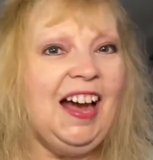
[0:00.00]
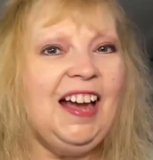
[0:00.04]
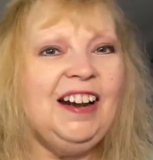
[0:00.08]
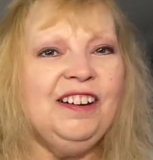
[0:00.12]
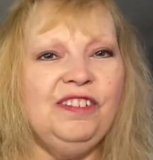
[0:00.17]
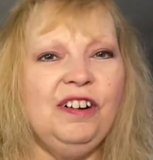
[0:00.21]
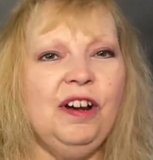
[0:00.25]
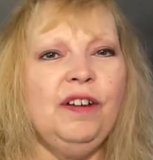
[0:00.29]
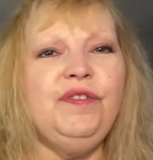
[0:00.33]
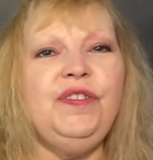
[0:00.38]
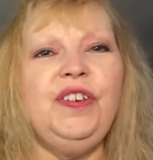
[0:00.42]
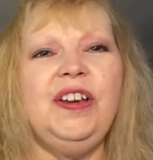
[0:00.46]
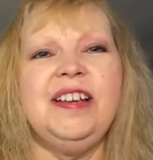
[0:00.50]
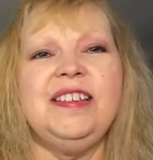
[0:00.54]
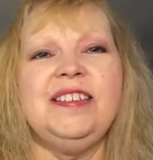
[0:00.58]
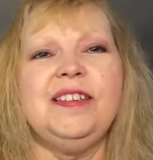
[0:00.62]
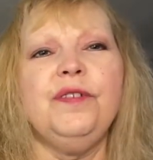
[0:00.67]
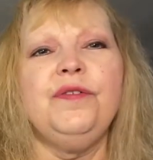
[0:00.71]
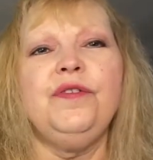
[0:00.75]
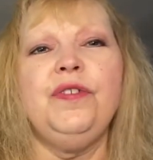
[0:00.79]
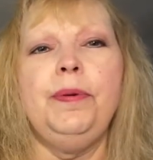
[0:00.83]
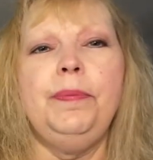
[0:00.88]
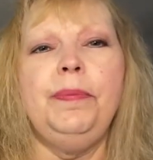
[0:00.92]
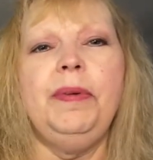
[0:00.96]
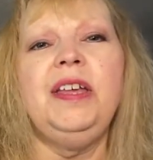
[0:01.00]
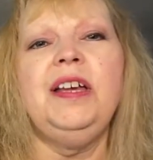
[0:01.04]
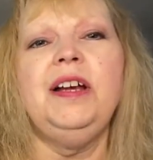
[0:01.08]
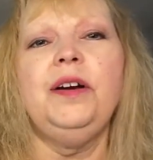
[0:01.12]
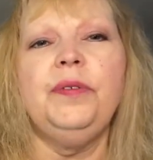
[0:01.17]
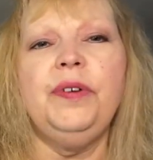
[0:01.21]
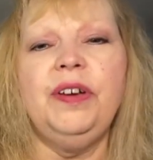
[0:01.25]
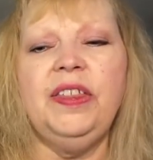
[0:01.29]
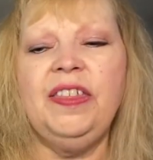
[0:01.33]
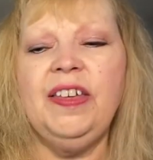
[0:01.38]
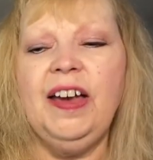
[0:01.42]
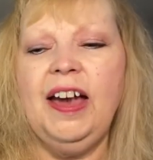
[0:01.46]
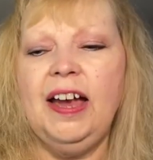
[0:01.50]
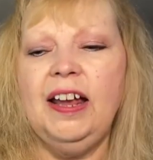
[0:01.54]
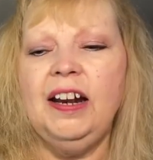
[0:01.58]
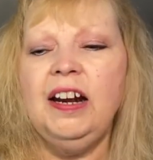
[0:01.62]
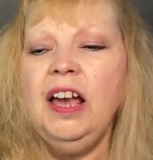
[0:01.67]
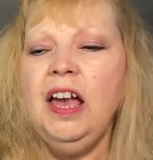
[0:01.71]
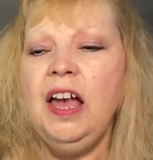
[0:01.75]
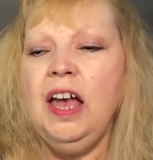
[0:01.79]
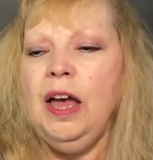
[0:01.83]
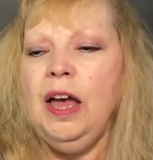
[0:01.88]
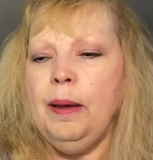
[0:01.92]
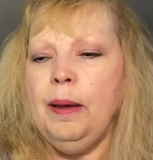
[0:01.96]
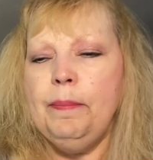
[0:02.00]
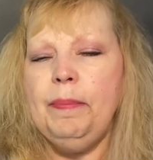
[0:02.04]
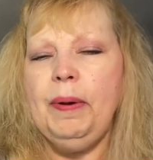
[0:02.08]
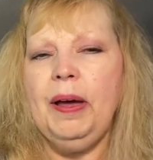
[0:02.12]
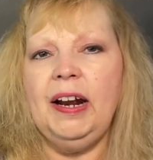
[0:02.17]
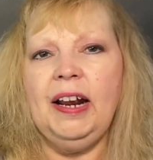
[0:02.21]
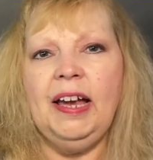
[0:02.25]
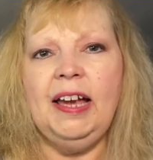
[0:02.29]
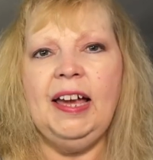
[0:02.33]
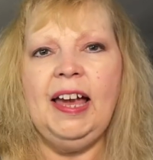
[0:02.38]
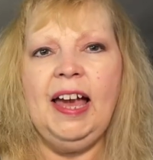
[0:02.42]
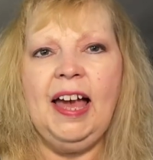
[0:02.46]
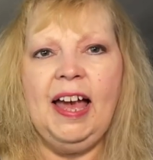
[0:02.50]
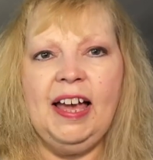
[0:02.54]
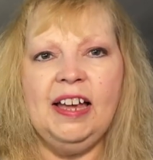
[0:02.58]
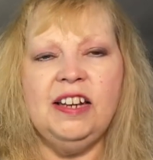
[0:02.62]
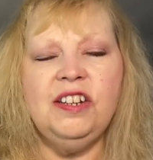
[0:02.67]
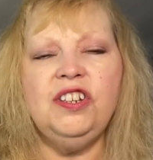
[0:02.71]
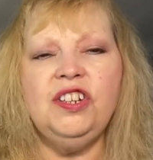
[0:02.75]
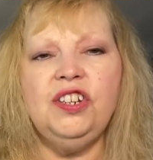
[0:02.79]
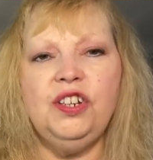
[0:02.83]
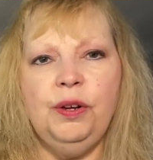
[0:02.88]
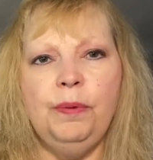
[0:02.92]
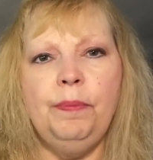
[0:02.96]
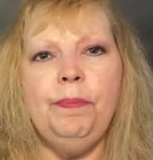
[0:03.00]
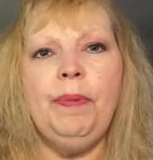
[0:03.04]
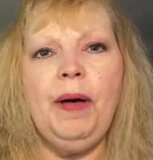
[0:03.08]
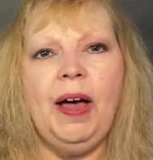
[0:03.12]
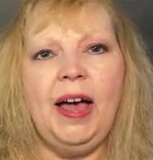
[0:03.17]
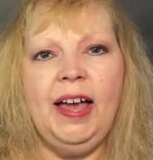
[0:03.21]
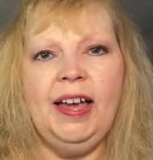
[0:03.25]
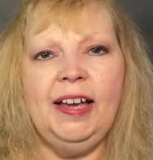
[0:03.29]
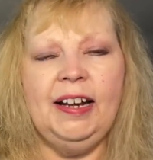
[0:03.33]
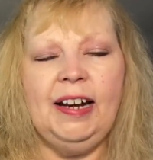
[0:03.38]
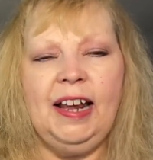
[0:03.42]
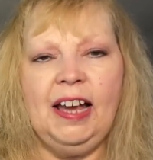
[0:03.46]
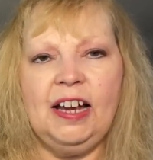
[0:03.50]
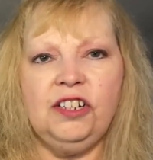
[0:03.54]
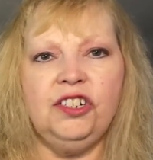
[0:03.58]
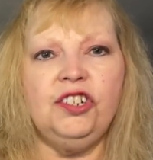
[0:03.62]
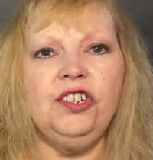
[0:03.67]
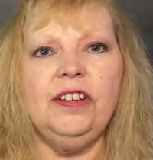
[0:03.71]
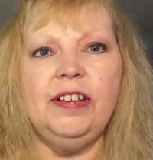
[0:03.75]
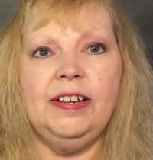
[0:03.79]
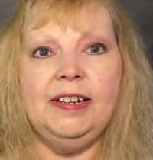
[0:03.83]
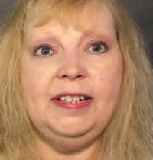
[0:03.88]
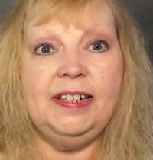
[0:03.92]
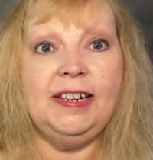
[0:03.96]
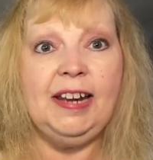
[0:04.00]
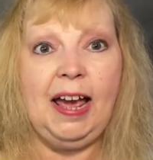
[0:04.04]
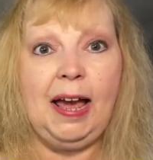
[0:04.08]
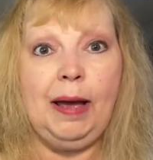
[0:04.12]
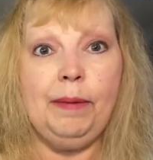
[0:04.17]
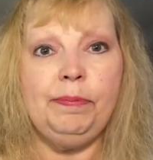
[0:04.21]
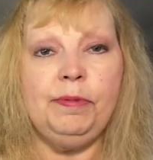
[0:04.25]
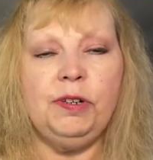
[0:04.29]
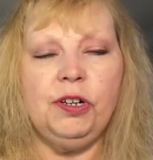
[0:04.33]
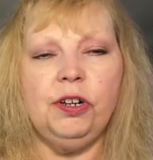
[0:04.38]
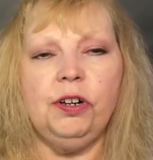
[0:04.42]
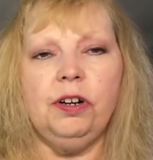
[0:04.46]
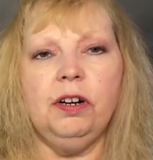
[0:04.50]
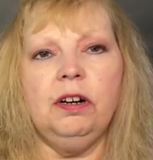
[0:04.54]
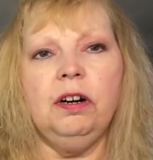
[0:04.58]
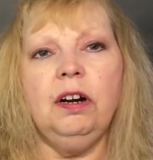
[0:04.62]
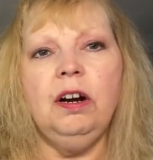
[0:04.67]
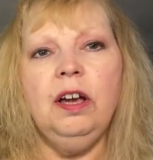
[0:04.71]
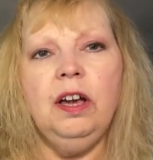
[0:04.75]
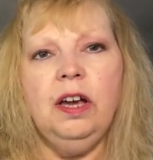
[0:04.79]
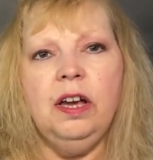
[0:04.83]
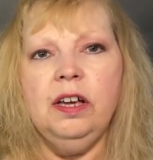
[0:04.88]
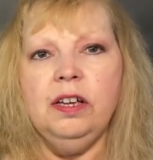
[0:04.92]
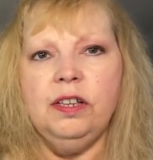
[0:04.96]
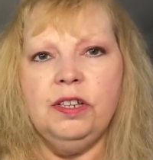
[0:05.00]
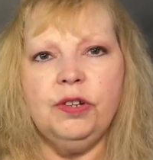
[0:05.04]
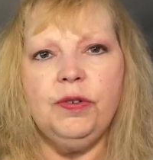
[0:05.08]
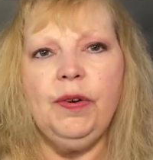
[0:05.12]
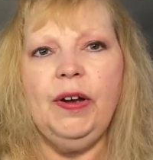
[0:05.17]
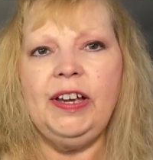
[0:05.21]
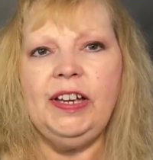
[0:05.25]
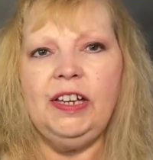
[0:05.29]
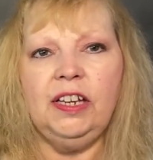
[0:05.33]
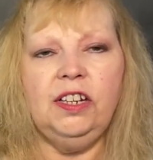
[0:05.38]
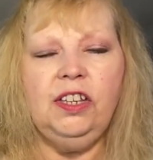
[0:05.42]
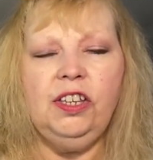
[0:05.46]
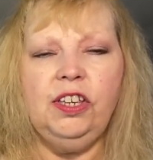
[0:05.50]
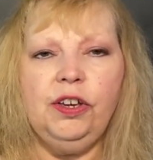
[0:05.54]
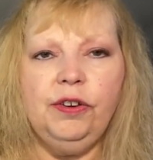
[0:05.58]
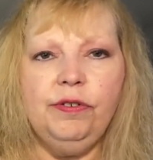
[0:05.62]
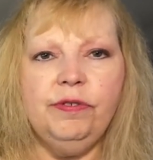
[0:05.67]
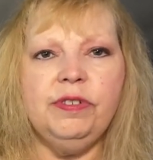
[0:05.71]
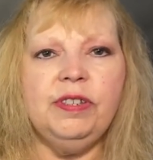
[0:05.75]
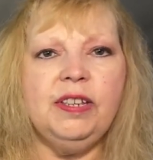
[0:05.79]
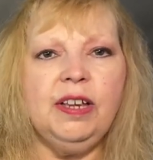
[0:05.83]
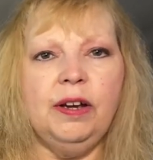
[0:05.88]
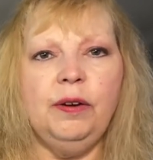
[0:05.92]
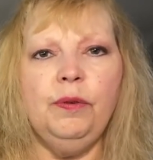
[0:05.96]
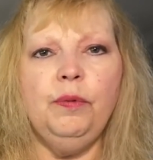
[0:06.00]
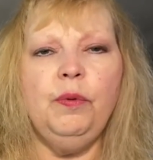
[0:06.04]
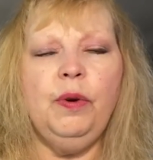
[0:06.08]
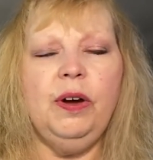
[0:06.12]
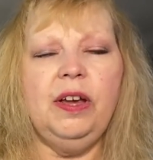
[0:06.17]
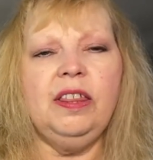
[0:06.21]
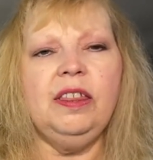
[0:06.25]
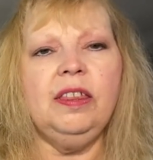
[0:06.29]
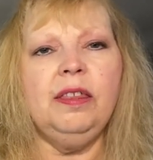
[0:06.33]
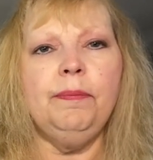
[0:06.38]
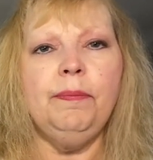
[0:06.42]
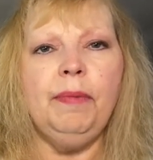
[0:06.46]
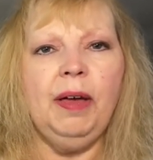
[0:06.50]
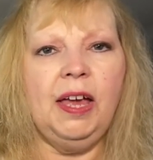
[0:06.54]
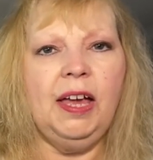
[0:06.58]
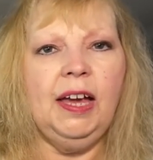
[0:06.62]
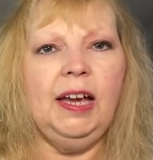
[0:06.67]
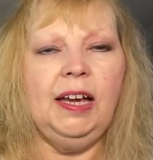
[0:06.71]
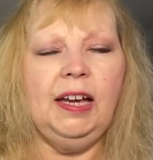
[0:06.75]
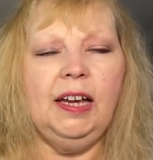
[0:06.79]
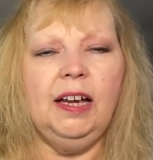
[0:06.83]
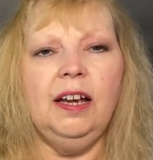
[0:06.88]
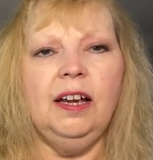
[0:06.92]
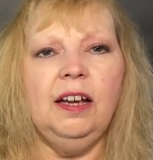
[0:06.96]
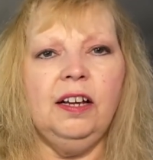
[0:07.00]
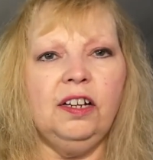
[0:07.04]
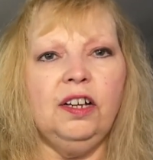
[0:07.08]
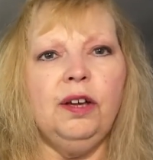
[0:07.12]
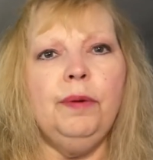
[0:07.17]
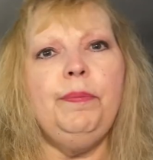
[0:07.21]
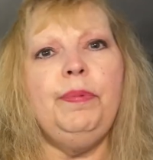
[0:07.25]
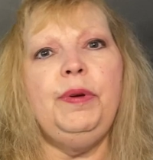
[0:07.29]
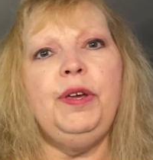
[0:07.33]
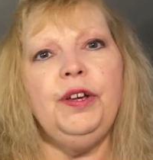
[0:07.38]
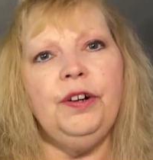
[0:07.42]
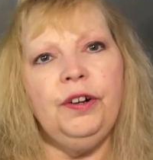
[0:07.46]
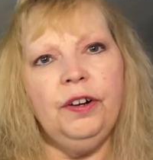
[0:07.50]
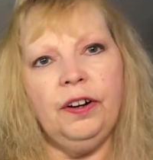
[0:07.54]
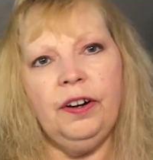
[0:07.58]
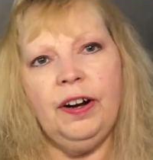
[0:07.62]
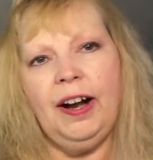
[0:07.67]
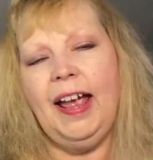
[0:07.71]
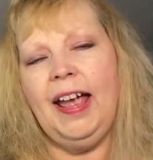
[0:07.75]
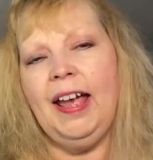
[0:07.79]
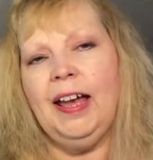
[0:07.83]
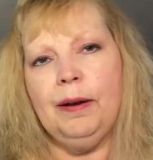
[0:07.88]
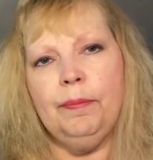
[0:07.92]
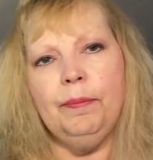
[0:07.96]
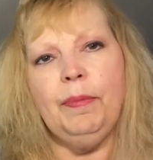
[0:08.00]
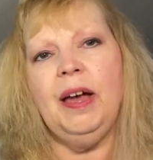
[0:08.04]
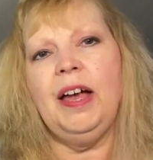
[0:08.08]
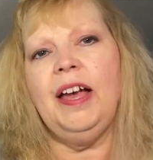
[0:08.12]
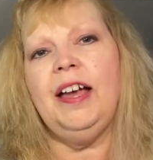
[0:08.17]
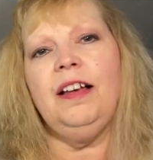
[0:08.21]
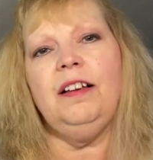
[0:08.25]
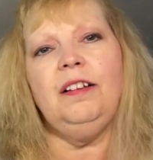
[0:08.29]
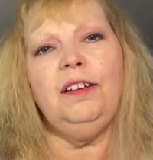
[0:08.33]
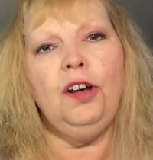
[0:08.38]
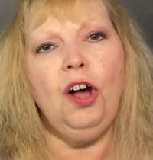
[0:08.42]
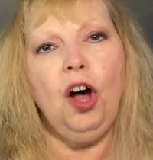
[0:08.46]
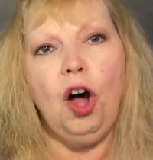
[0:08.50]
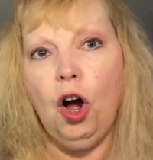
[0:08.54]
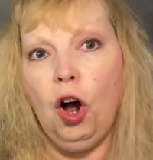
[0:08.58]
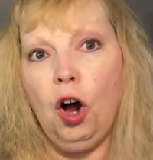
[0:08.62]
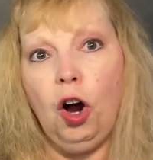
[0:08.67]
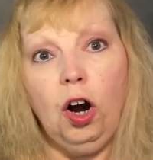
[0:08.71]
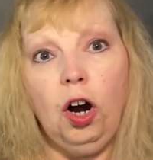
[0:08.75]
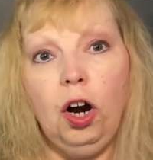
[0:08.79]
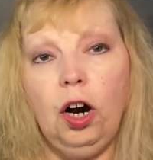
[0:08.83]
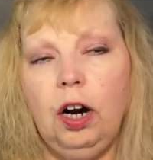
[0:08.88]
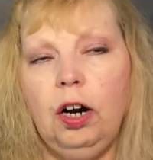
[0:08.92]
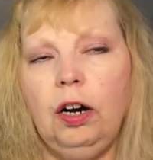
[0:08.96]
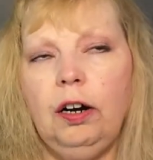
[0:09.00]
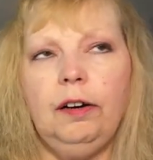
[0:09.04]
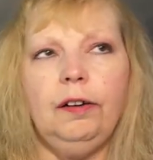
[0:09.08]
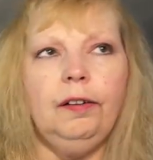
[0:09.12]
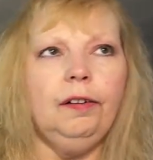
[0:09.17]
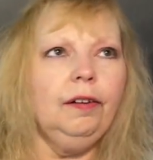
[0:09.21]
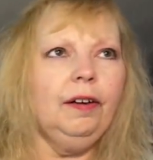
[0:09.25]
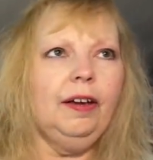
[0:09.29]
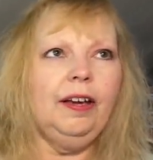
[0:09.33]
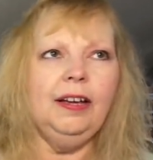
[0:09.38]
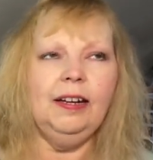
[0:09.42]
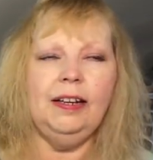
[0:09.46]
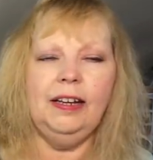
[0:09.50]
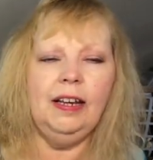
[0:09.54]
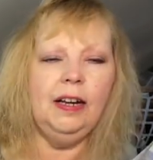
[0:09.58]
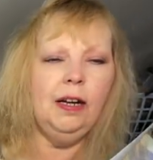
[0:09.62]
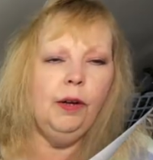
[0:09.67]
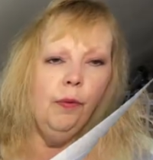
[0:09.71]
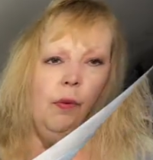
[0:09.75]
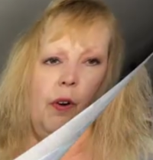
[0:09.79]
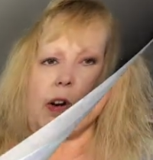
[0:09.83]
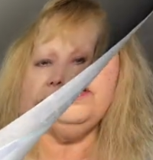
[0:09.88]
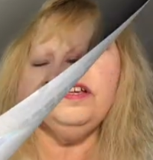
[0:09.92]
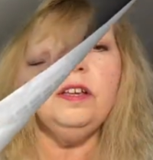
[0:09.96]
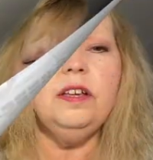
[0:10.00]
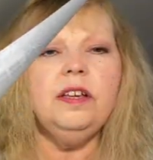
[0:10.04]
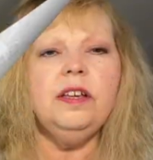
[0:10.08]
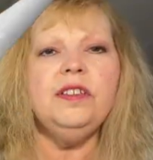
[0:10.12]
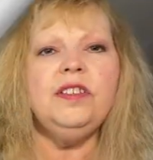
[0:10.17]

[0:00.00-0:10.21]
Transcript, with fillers: I don't know if you guys are familiar with that, but I had to buy an actual adapter so I could use it with my uh, computer and my car and anywhere else.